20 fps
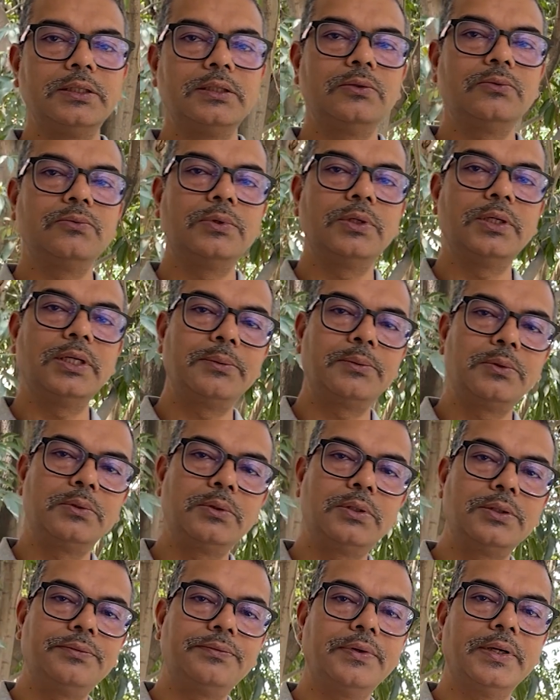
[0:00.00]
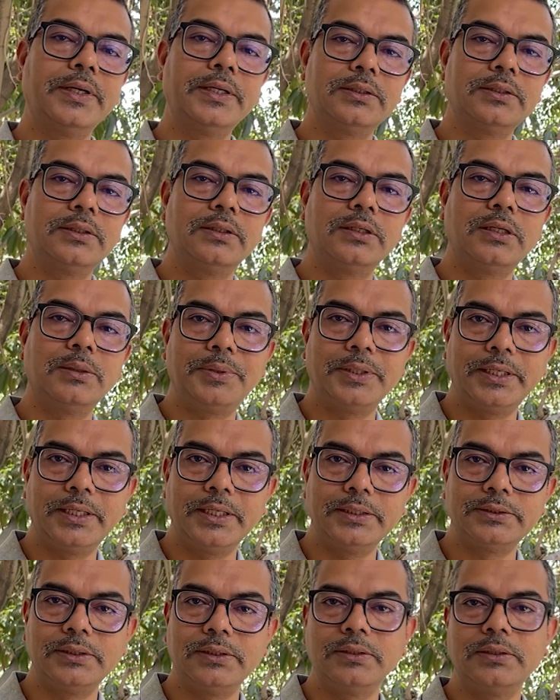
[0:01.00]
Then we will have to define the
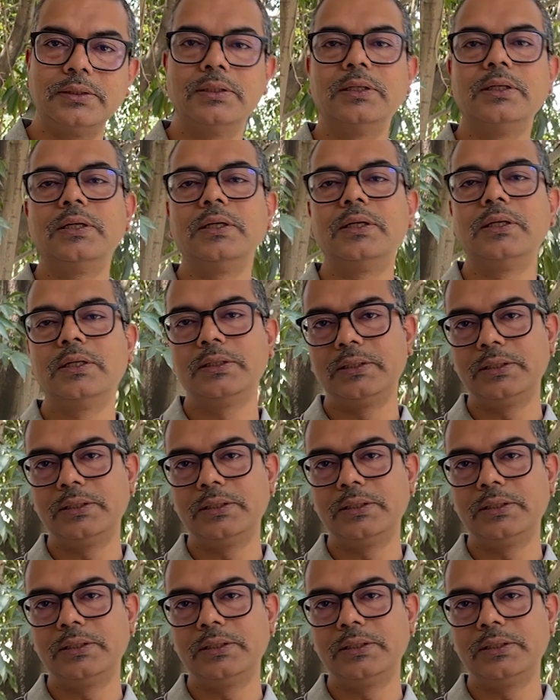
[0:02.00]
replication